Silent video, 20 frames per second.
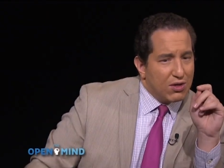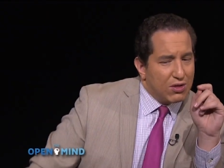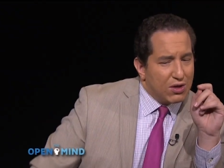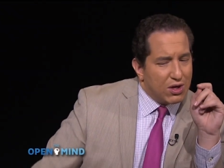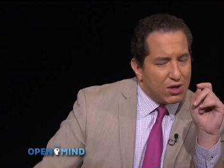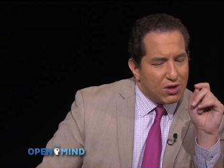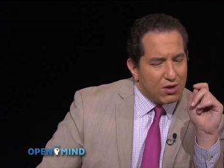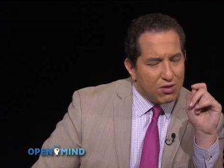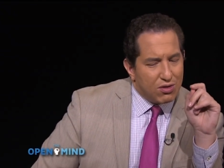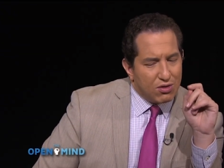
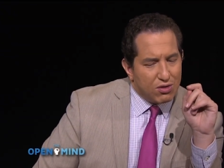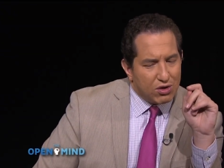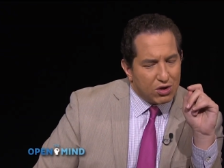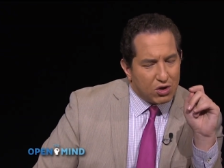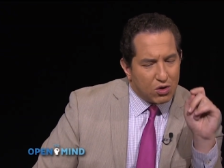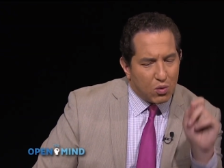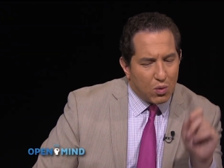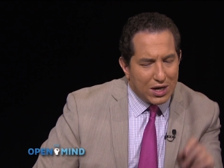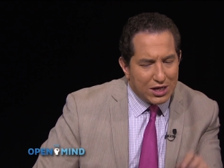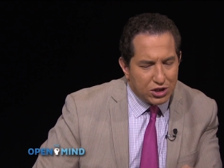the, the
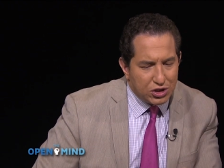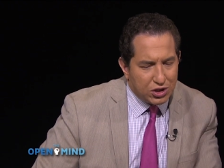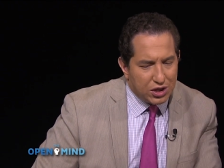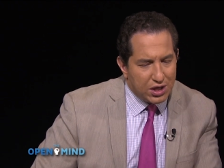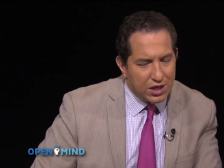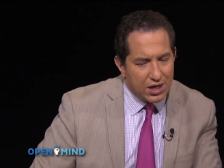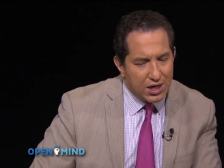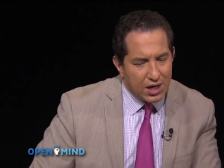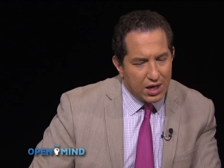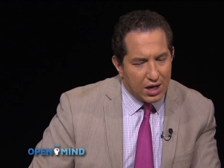
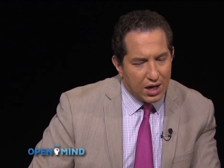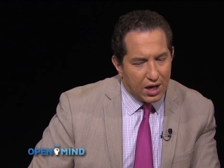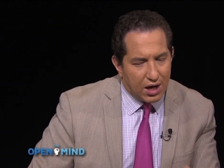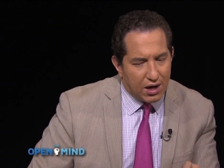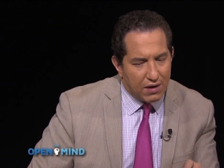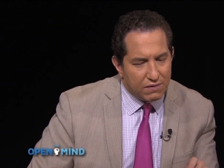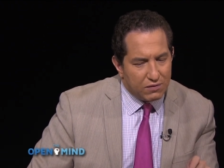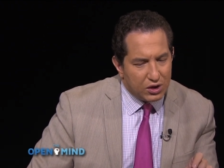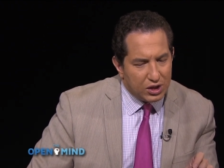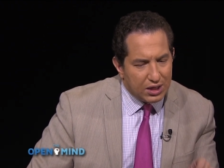question
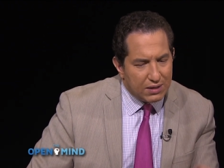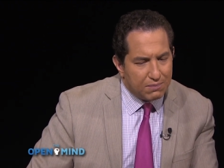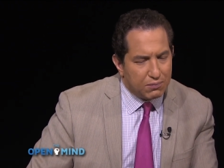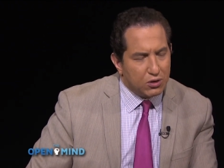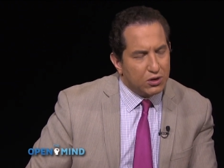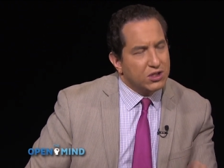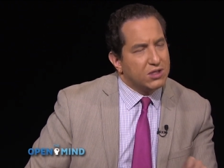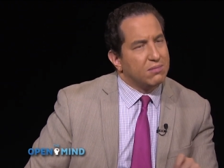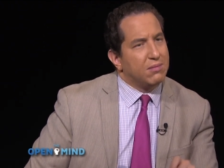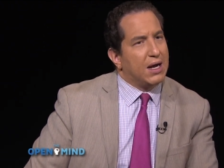of
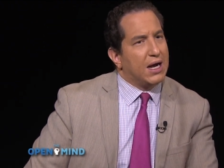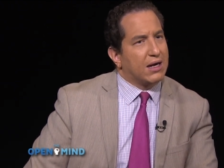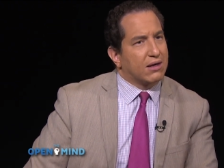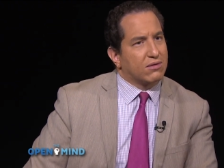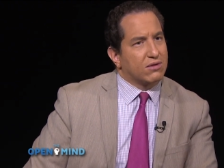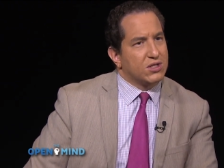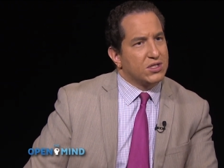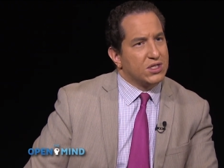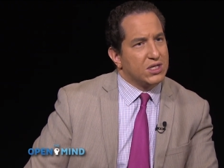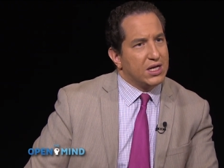liberal
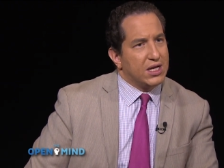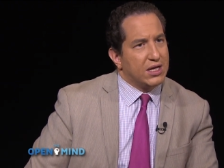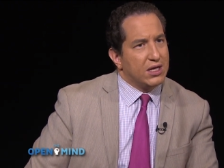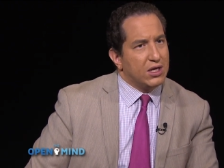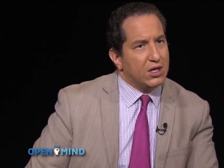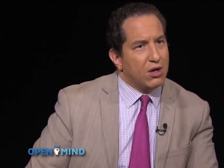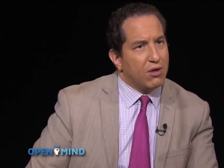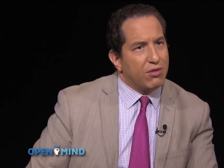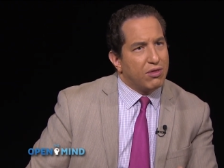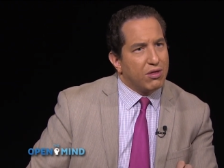democracy,
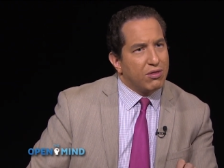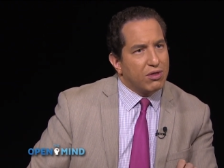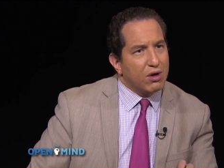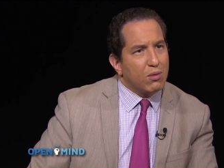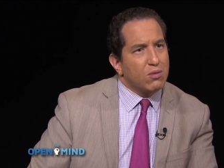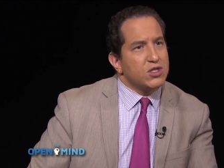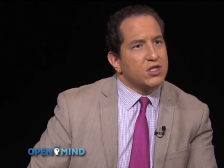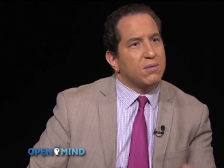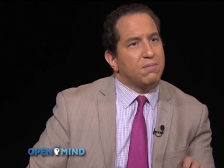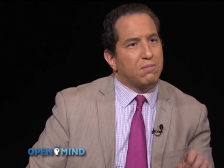you know, there
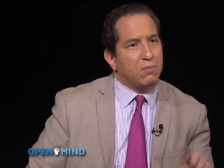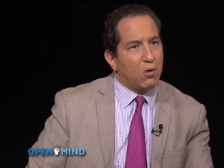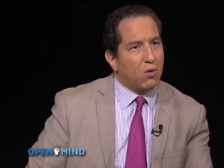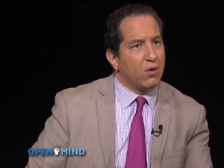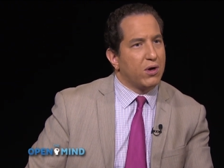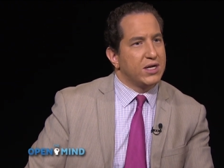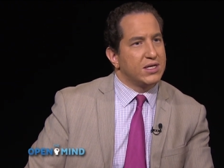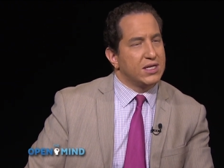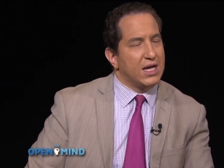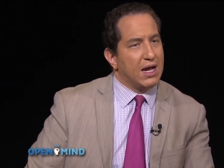was a
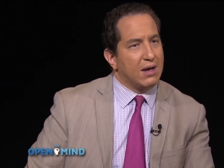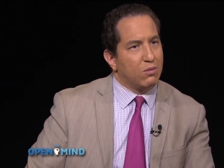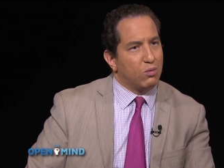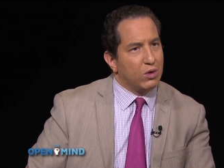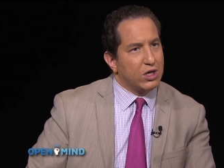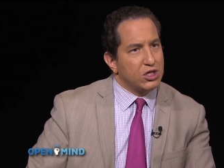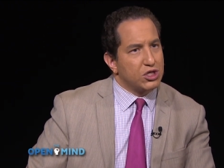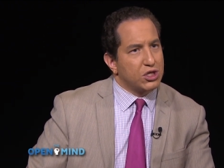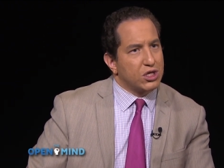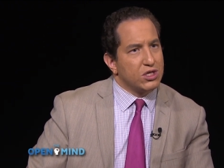point at
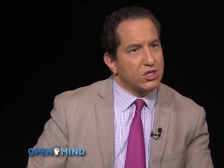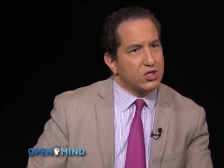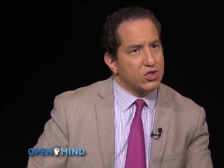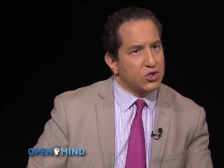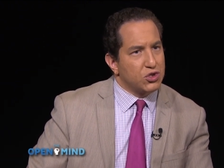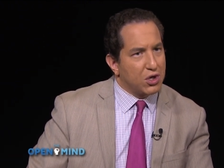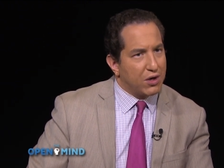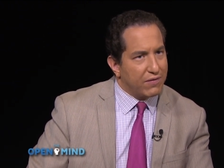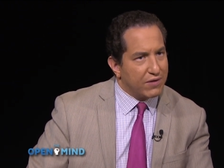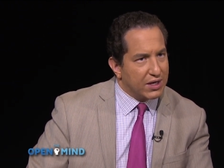which
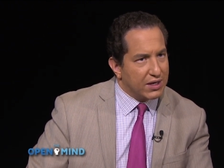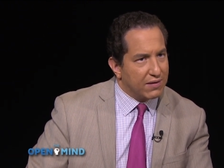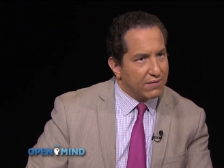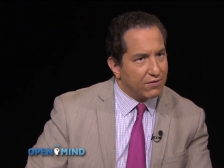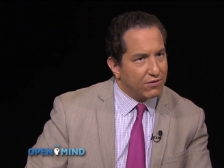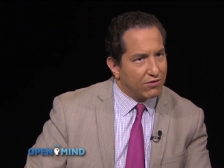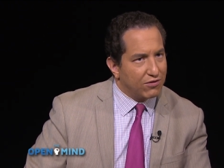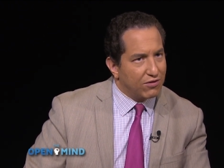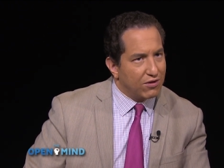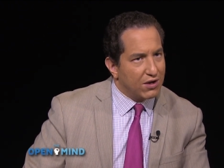
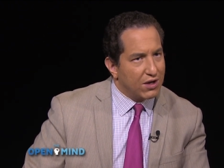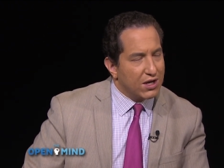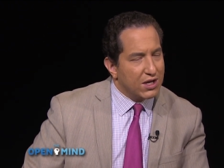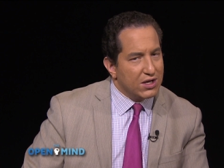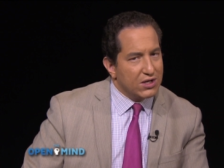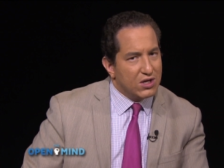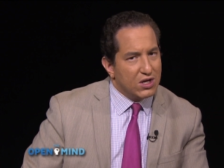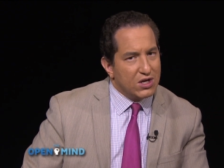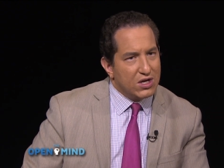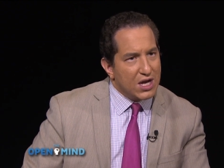conservatives
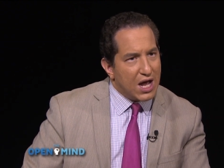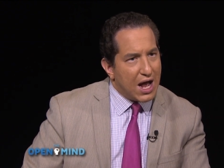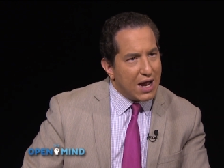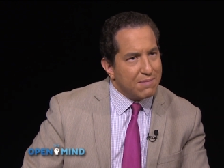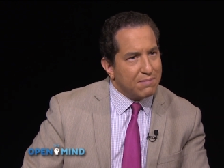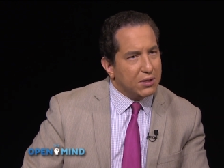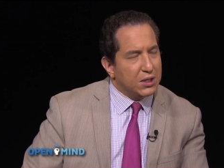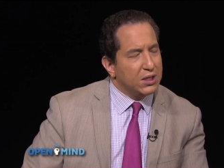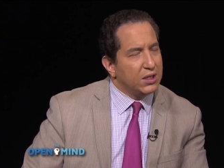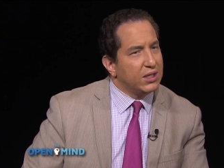did
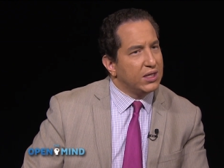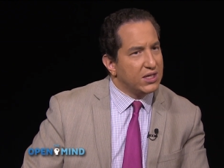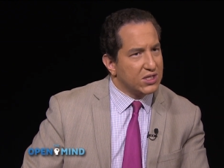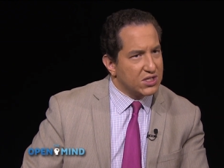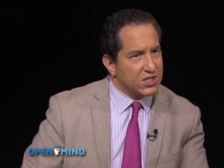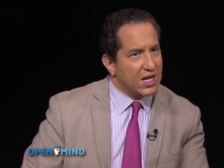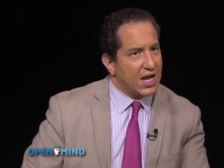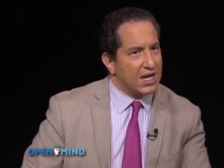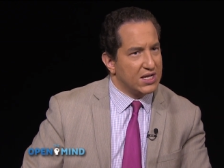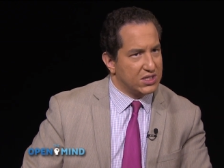not
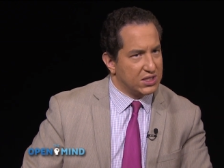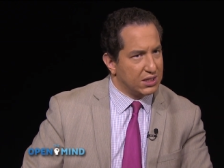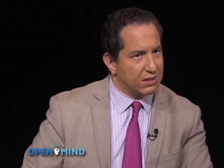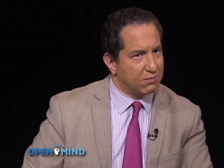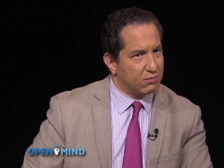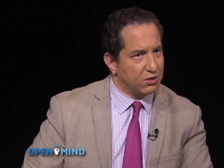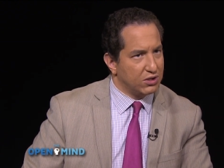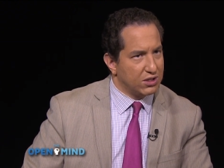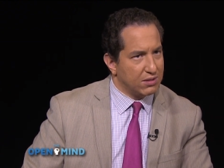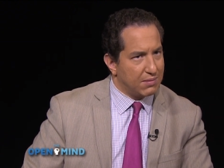politicize
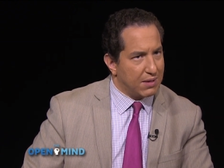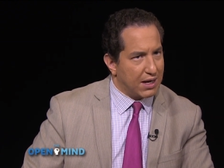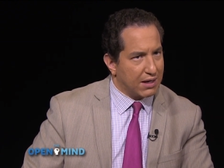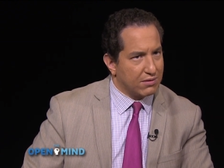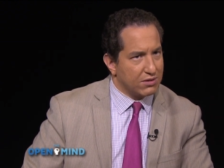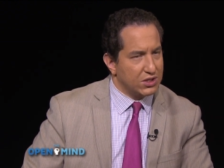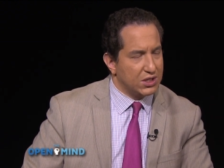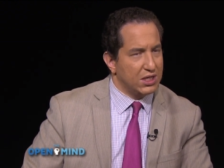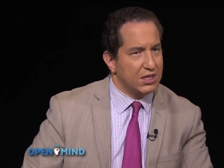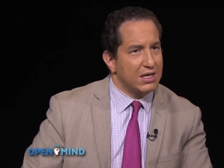liberal
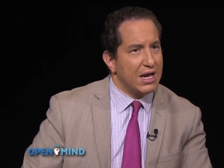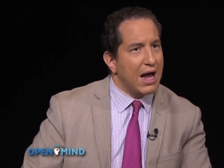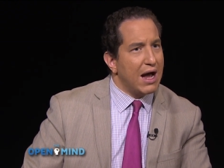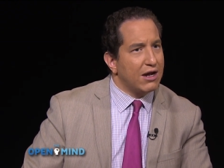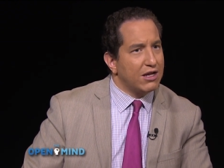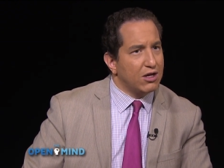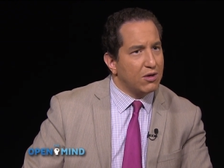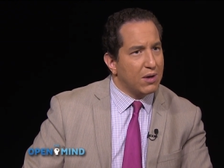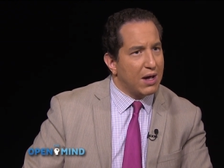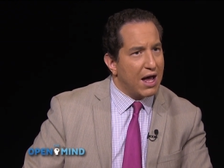democracy. Now
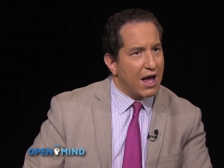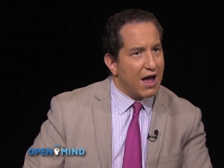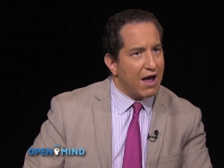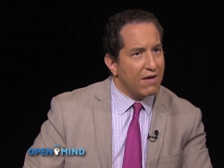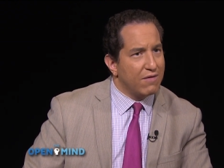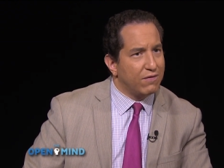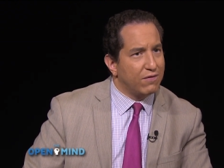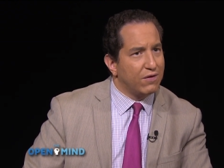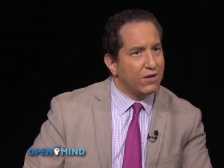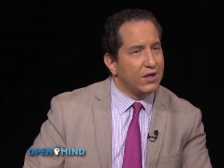you
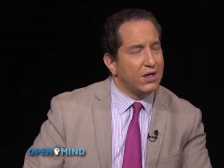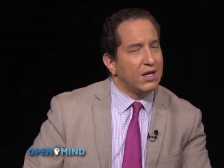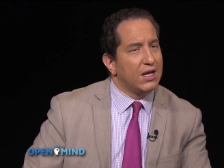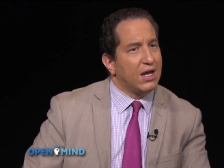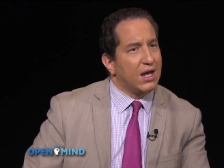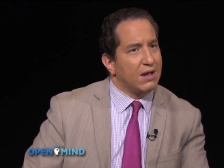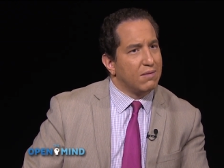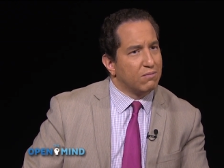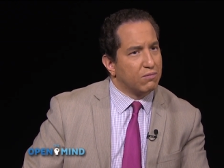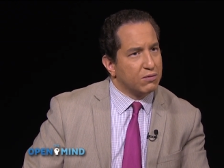have
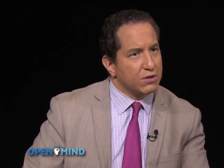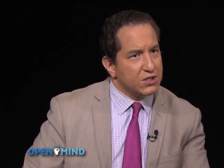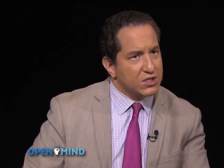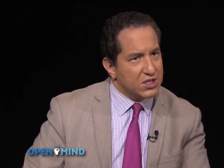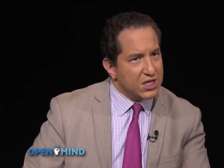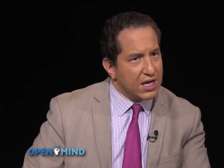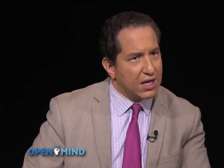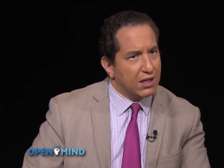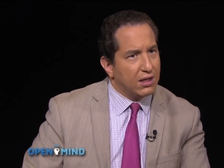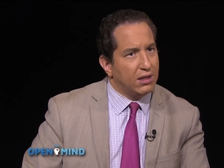in
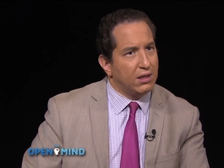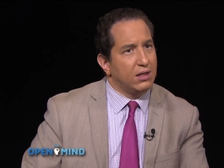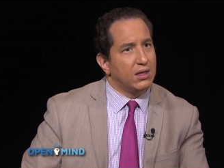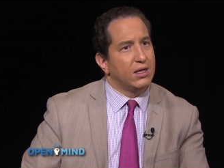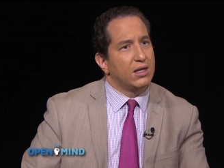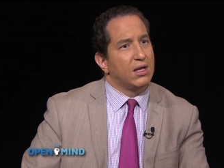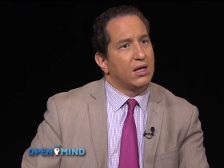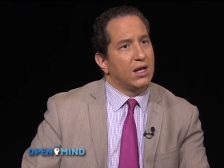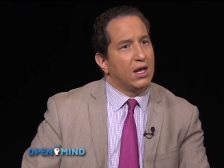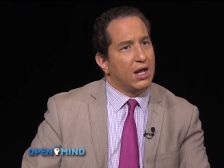Brazil,
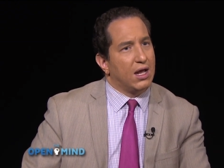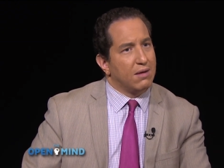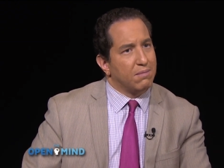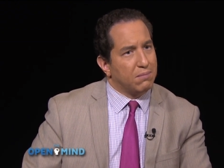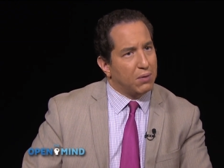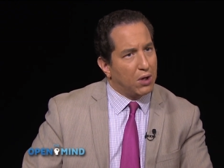in